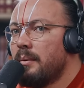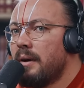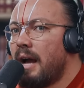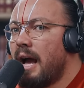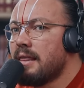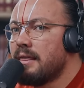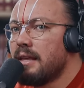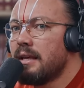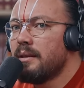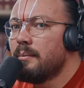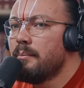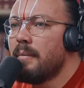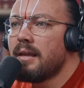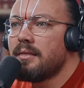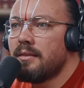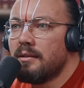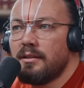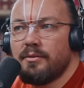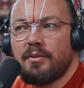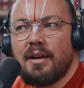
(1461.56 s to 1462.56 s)
I think the
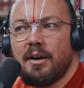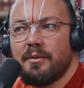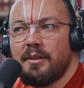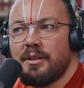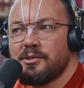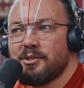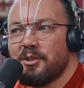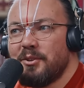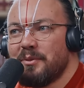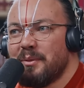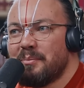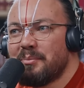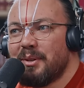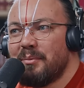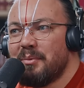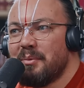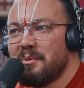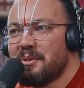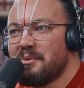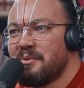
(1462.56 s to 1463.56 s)
method of how they solve the
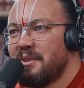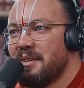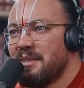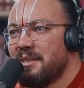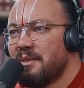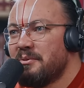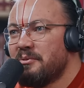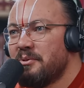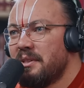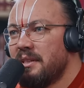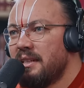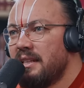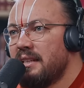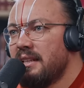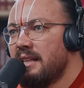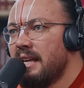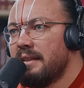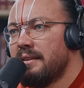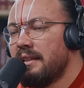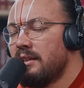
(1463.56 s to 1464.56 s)
problem is very different. And in
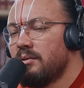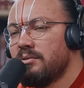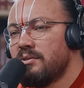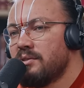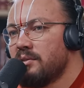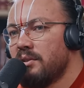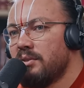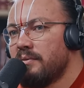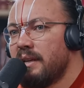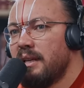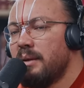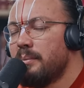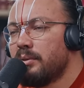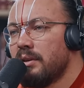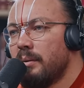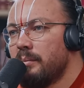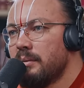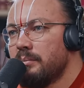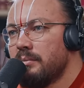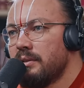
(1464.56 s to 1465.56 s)
the end, they don't solve any
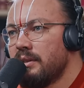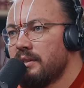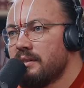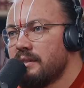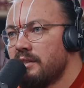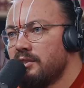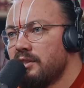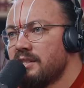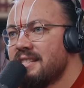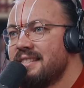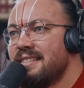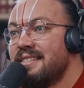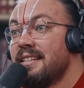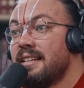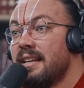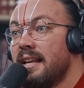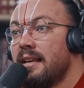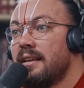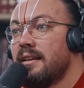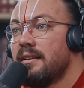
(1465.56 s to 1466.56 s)
problem because they're just
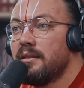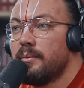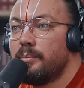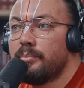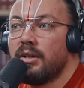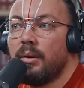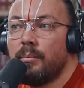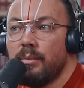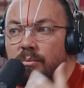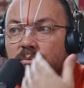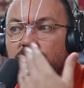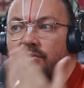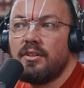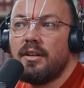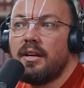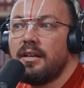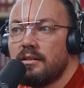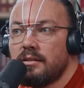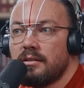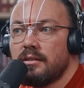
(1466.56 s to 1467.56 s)
delaying the problem for
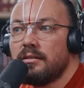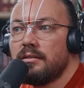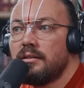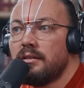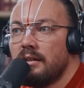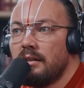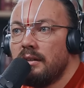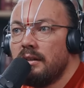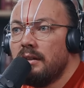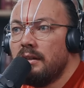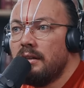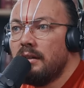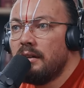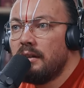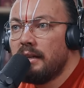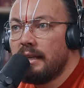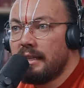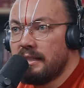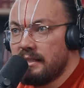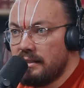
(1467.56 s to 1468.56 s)
later.
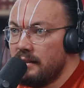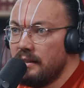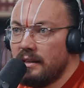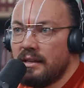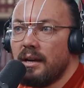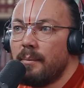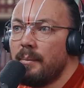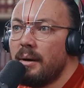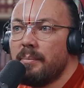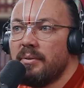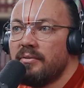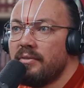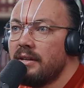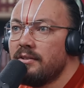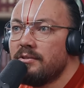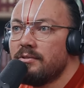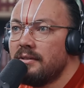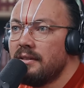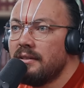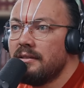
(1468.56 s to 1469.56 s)
Like it's going to come up
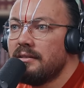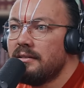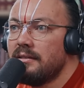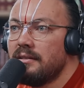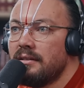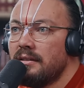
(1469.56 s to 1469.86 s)
eventually.